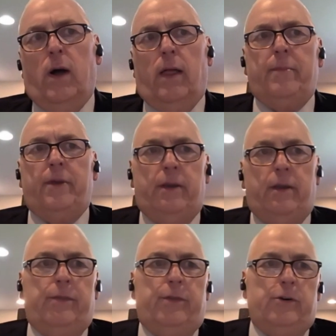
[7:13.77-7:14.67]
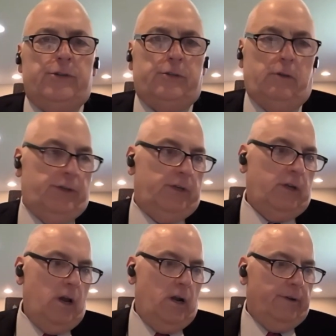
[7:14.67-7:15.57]
Well, I mean, there's a
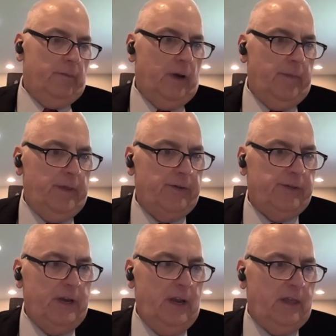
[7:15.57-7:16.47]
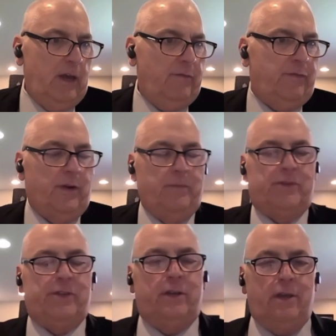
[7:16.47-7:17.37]
ton of them. I mean, there's anything from
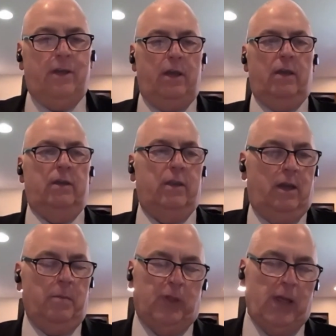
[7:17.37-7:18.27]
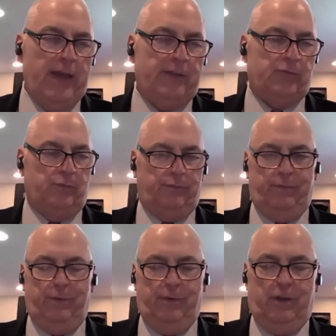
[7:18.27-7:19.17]
in compliance
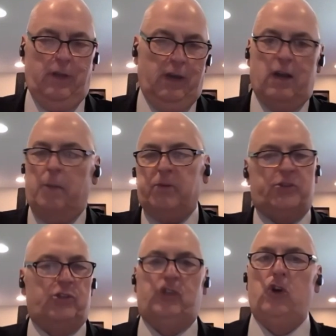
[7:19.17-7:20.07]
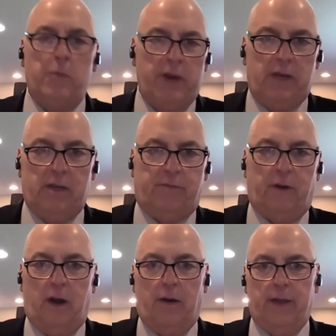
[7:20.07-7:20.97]
encompasses so many
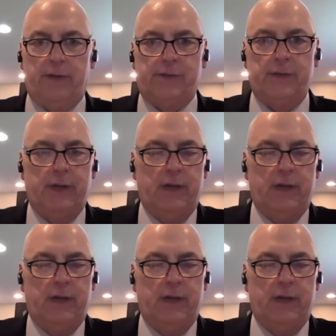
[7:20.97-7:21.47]
different areas.